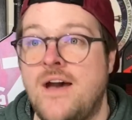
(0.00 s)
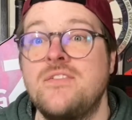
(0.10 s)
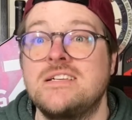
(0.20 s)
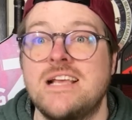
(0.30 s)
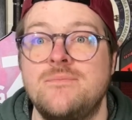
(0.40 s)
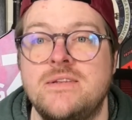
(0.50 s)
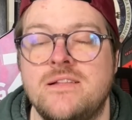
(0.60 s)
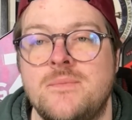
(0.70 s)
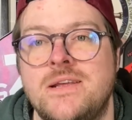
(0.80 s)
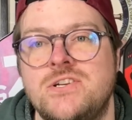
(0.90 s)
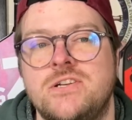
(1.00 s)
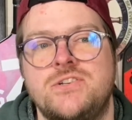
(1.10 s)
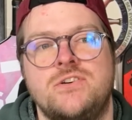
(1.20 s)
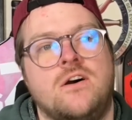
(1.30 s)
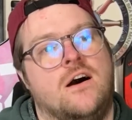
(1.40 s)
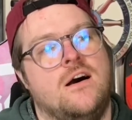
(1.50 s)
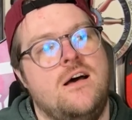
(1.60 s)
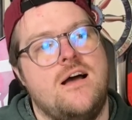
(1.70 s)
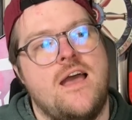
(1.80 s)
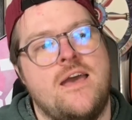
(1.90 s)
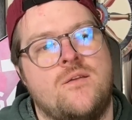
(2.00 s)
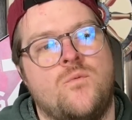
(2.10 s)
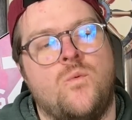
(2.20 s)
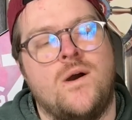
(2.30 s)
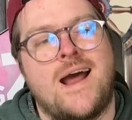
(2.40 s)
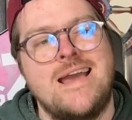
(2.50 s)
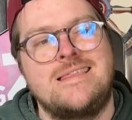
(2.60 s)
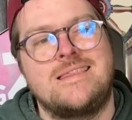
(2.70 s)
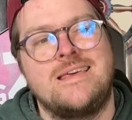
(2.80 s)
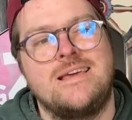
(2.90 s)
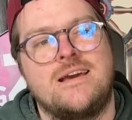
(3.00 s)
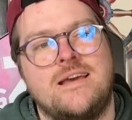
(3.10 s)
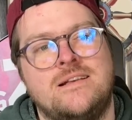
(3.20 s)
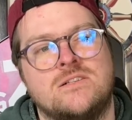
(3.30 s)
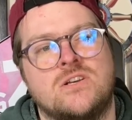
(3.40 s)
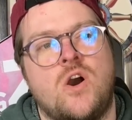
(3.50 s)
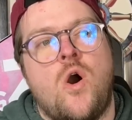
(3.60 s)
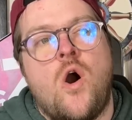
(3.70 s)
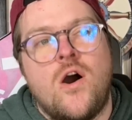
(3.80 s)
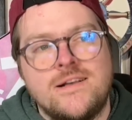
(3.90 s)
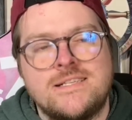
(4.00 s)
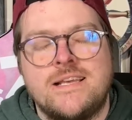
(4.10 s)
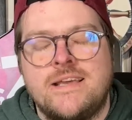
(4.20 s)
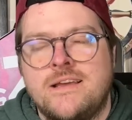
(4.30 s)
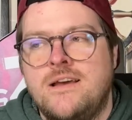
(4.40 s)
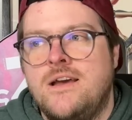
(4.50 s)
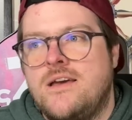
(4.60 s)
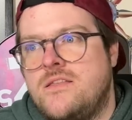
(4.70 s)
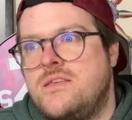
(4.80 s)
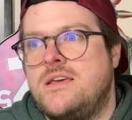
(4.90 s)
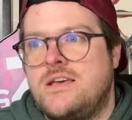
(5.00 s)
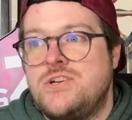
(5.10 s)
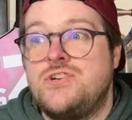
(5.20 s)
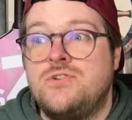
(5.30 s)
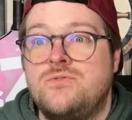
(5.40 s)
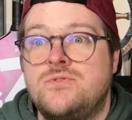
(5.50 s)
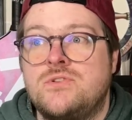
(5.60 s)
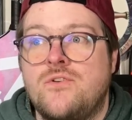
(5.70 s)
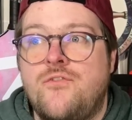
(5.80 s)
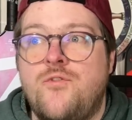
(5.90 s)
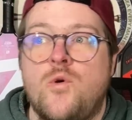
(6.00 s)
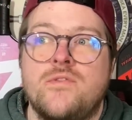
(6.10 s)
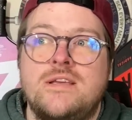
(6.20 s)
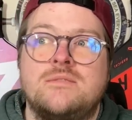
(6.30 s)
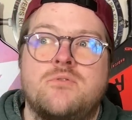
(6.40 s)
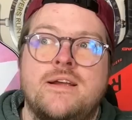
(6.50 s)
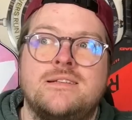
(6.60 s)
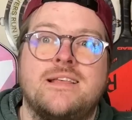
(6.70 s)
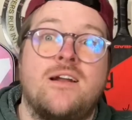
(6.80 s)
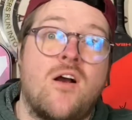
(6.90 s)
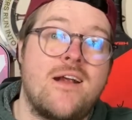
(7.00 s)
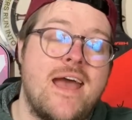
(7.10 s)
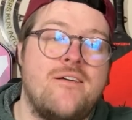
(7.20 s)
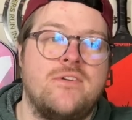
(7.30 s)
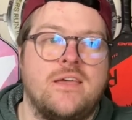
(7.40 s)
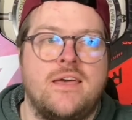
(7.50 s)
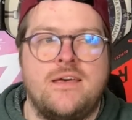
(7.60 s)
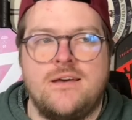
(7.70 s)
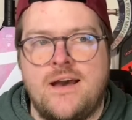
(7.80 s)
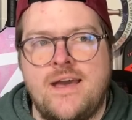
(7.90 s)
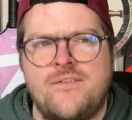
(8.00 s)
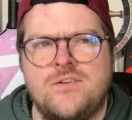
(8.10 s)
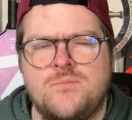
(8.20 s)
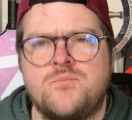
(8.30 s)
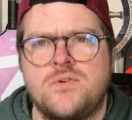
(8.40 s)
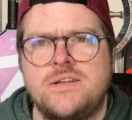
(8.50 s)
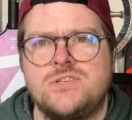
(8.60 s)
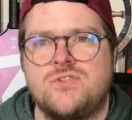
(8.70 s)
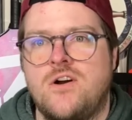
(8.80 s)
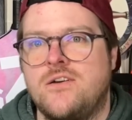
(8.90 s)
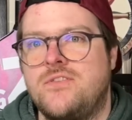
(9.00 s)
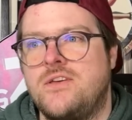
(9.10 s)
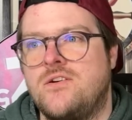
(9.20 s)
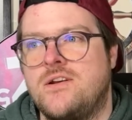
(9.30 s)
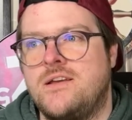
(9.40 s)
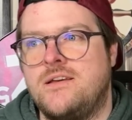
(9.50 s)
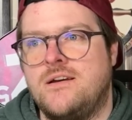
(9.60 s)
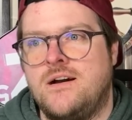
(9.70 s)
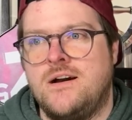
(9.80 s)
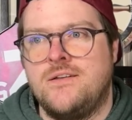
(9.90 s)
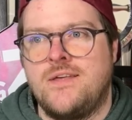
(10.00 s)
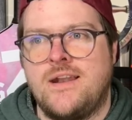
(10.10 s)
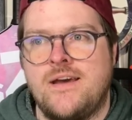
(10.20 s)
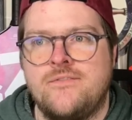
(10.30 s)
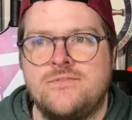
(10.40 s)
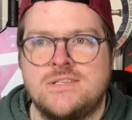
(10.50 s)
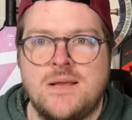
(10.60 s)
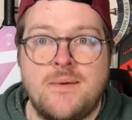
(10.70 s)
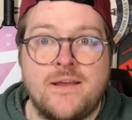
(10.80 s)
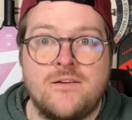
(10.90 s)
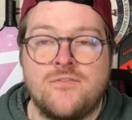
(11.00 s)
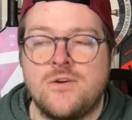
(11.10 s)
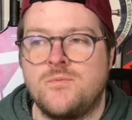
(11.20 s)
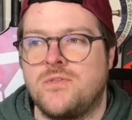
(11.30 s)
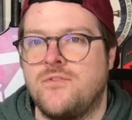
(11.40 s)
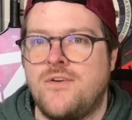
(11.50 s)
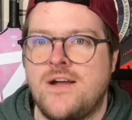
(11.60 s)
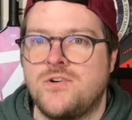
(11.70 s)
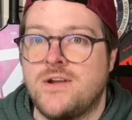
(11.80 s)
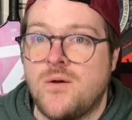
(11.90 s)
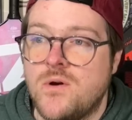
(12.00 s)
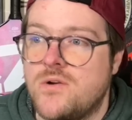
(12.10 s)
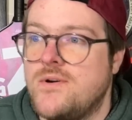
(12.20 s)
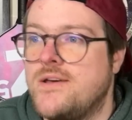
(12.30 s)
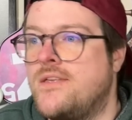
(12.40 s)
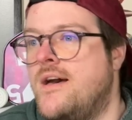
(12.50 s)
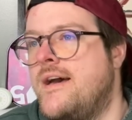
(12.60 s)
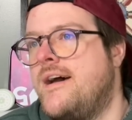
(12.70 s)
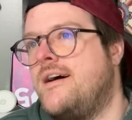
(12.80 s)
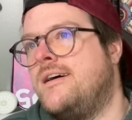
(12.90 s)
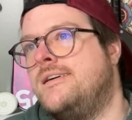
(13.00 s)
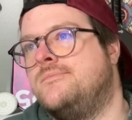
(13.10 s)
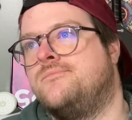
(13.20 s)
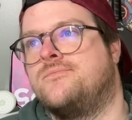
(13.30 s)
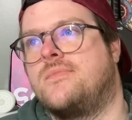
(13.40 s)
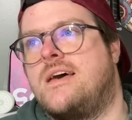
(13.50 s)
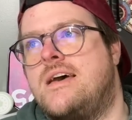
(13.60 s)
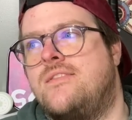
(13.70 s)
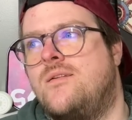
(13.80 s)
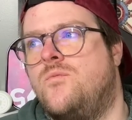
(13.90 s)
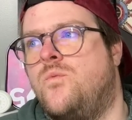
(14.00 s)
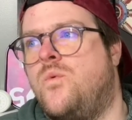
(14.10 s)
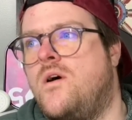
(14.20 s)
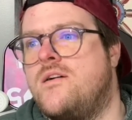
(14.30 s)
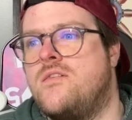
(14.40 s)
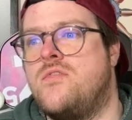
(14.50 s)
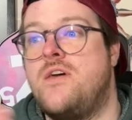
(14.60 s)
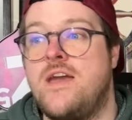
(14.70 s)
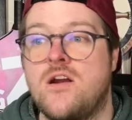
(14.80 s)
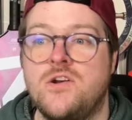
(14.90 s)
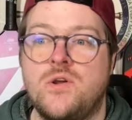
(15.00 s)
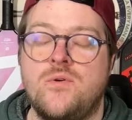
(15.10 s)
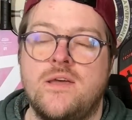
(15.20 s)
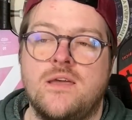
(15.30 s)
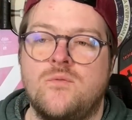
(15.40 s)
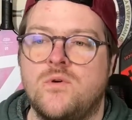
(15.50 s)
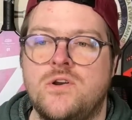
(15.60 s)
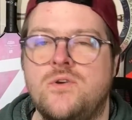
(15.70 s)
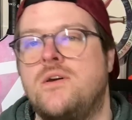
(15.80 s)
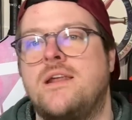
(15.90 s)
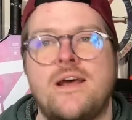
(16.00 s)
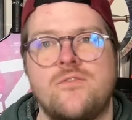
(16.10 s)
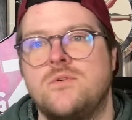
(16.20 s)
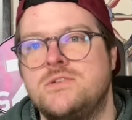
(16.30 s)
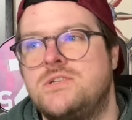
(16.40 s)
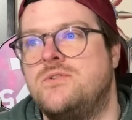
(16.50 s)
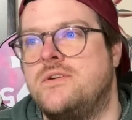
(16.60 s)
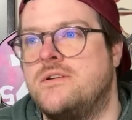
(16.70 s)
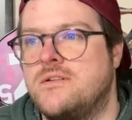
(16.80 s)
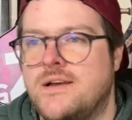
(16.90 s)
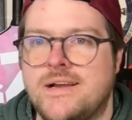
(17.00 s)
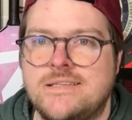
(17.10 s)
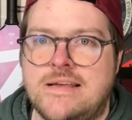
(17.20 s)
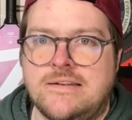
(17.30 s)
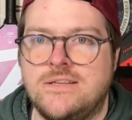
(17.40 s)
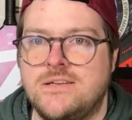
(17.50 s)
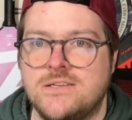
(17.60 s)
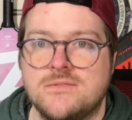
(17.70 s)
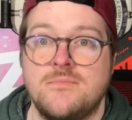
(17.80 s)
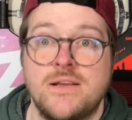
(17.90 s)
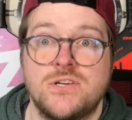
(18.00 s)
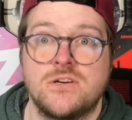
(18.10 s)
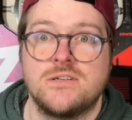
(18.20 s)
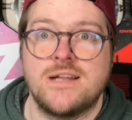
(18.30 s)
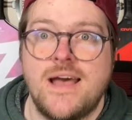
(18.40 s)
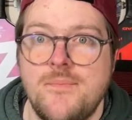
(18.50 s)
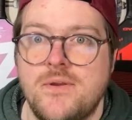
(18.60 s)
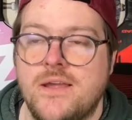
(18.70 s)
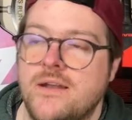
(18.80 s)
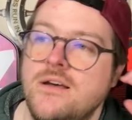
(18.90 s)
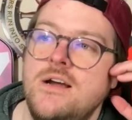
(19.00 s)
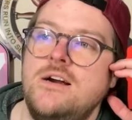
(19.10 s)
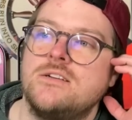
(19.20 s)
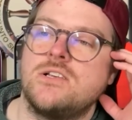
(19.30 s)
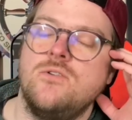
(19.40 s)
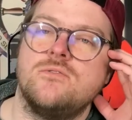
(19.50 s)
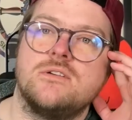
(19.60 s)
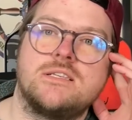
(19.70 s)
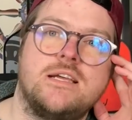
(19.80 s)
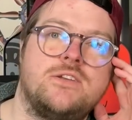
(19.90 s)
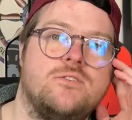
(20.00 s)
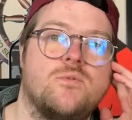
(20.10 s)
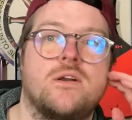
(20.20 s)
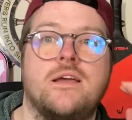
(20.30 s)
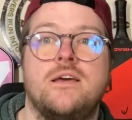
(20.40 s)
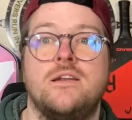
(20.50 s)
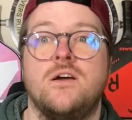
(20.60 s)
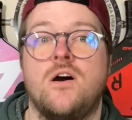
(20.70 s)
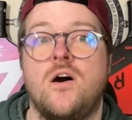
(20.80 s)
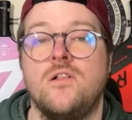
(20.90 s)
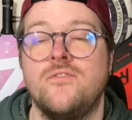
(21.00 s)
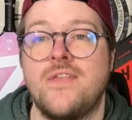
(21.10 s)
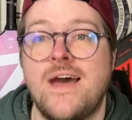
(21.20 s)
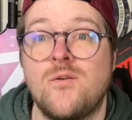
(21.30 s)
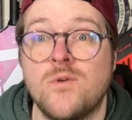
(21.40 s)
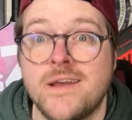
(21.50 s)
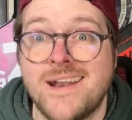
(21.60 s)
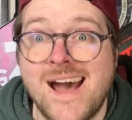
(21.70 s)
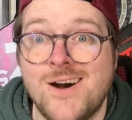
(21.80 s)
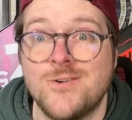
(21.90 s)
the same delamination issue, and what I think is causing the issues for these brands that are having it. I have a pretty strong theory that I've semi-confirmed with the factory I work with, and then what they are doing and we're doing and everyone's doing, like I said, to just make sure it's not happening again. So stay tuned. We're going to get into all of that right now.